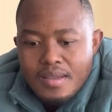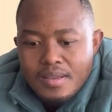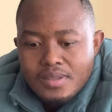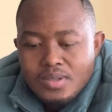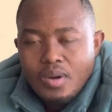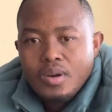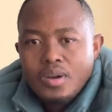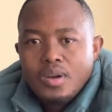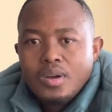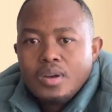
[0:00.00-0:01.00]
So
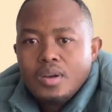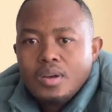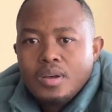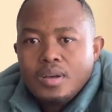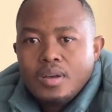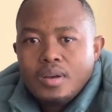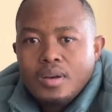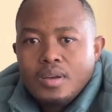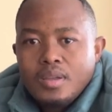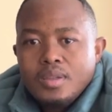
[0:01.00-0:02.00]

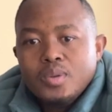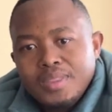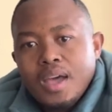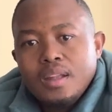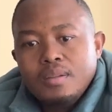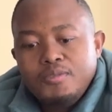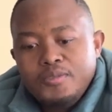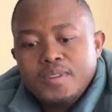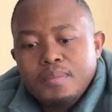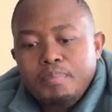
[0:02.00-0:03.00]
you then
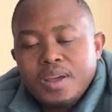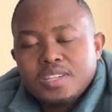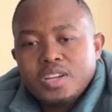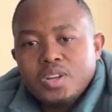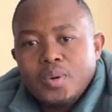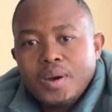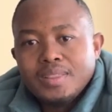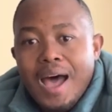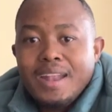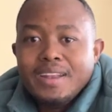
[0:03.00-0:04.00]
feel pressure. You know
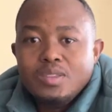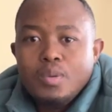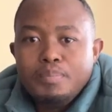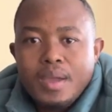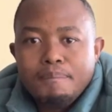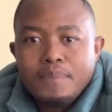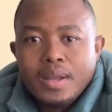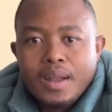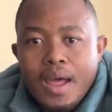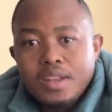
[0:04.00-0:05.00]
what? I need to be a
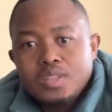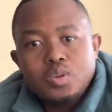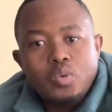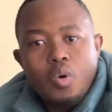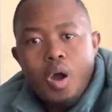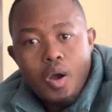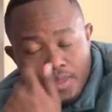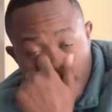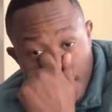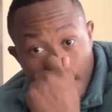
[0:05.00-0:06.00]
man. I need to go
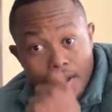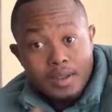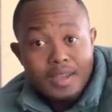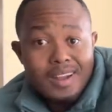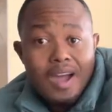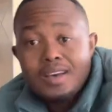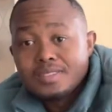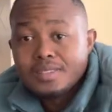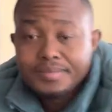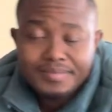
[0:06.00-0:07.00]
out there and hustle.